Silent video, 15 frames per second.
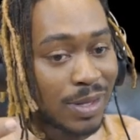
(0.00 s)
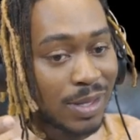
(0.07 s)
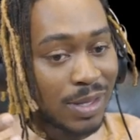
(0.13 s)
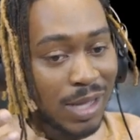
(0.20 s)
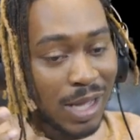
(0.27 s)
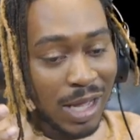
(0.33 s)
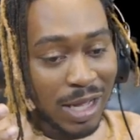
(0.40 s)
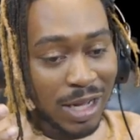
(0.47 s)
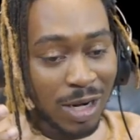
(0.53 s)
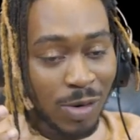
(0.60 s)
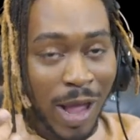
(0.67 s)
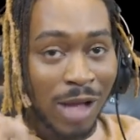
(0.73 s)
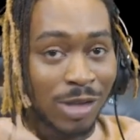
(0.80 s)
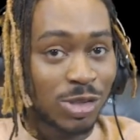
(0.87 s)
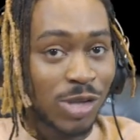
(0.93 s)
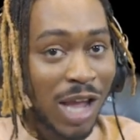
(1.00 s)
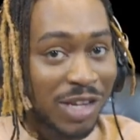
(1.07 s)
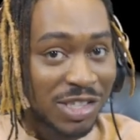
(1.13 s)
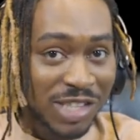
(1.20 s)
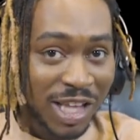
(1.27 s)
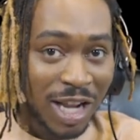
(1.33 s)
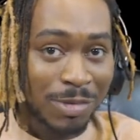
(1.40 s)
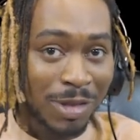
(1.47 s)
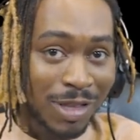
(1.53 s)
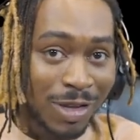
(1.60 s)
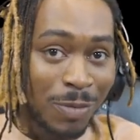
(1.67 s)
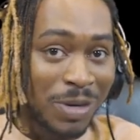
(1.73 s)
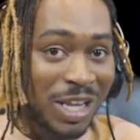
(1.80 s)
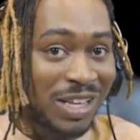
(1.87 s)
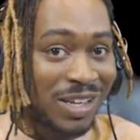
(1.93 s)
uh, Crown tried to stand up to
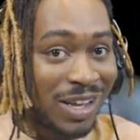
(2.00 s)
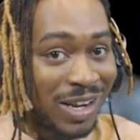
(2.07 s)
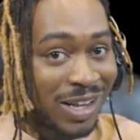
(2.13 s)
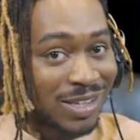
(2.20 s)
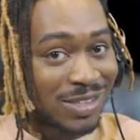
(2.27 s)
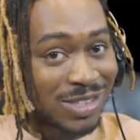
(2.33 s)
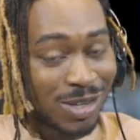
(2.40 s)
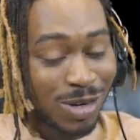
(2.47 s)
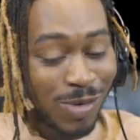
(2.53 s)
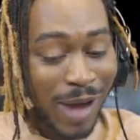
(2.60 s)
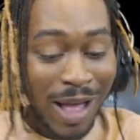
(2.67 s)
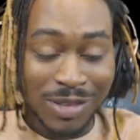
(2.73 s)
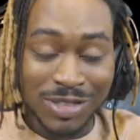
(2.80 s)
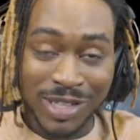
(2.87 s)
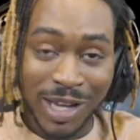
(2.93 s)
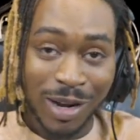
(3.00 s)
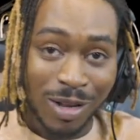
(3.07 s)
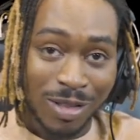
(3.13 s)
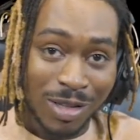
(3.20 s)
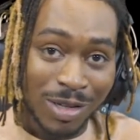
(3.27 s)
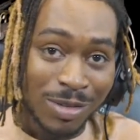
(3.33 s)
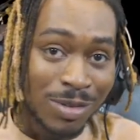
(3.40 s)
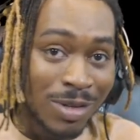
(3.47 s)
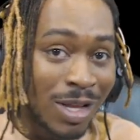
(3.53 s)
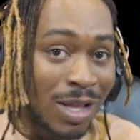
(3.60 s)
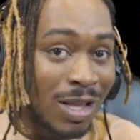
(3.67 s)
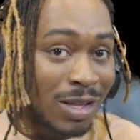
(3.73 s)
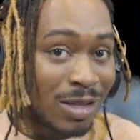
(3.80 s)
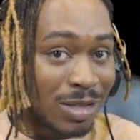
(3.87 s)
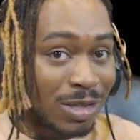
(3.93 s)
Lou, but he couldn't. So Crown scared of Lou.
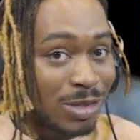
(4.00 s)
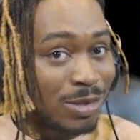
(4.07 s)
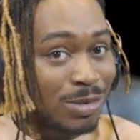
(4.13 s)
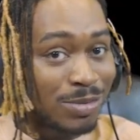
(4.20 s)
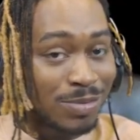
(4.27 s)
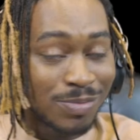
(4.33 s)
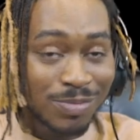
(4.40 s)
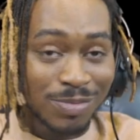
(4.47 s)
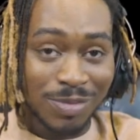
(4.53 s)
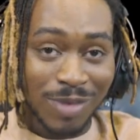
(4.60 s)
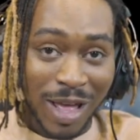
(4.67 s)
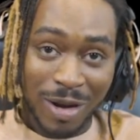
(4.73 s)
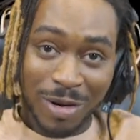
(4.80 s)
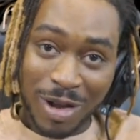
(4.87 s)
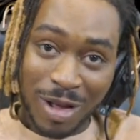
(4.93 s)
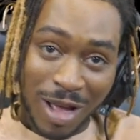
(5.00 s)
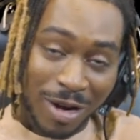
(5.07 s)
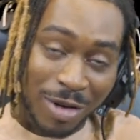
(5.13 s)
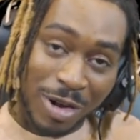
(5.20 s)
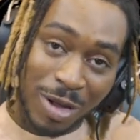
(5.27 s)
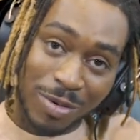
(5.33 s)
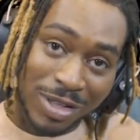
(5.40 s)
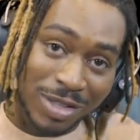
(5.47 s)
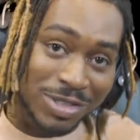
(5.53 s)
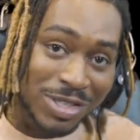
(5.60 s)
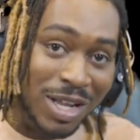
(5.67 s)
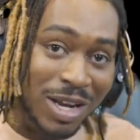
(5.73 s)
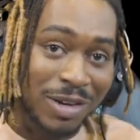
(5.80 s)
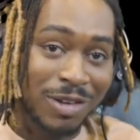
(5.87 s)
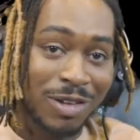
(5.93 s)
Lou, I don't know. I don't know what Lou's
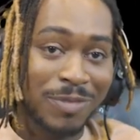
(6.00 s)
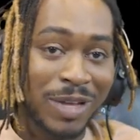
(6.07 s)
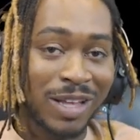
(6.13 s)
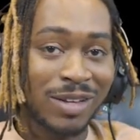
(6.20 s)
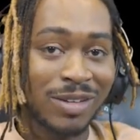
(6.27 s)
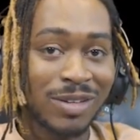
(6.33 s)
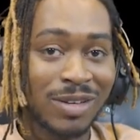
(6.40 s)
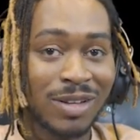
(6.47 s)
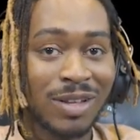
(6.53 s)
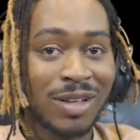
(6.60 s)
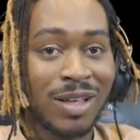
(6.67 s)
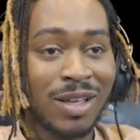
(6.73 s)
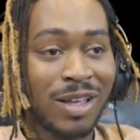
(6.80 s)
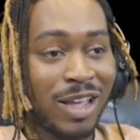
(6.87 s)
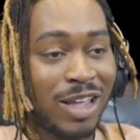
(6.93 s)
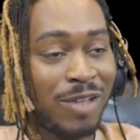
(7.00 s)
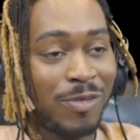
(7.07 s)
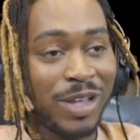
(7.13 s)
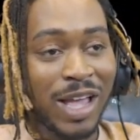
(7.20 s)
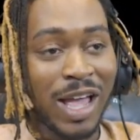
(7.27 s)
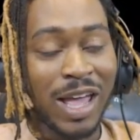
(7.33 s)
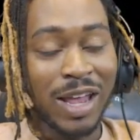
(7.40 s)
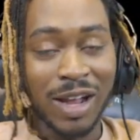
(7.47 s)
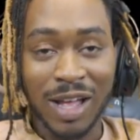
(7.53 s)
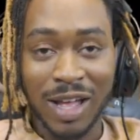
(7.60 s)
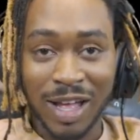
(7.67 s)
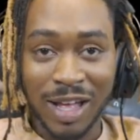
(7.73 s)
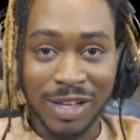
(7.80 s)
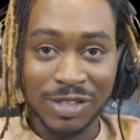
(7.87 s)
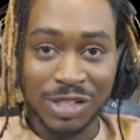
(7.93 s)
gonna do, man. And we got
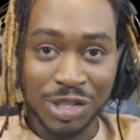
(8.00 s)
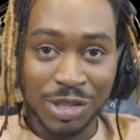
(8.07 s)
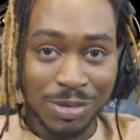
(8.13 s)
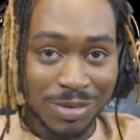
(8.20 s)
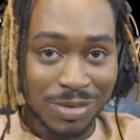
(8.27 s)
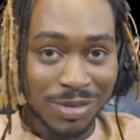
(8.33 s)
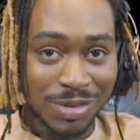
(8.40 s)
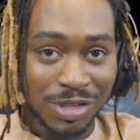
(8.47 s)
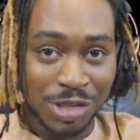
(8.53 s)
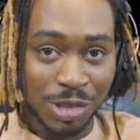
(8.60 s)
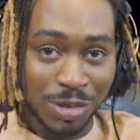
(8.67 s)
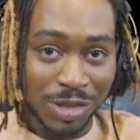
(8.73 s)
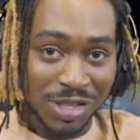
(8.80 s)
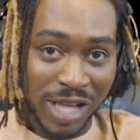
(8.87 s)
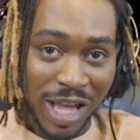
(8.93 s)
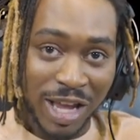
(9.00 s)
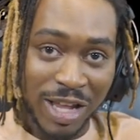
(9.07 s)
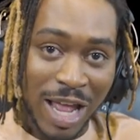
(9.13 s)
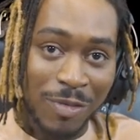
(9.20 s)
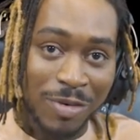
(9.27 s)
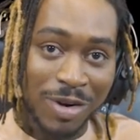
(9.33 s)
uh, Juke. Juke is hanging out with